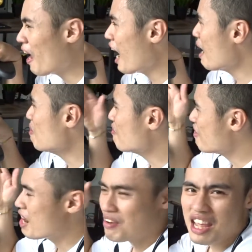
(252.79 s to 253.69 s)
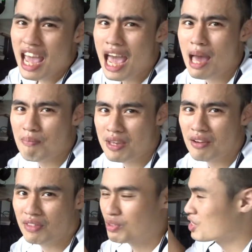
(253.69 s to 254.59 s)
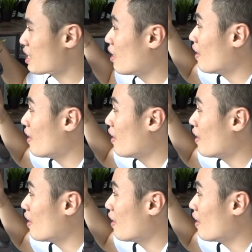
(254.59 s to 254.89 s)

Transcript: I'm very happy of the result.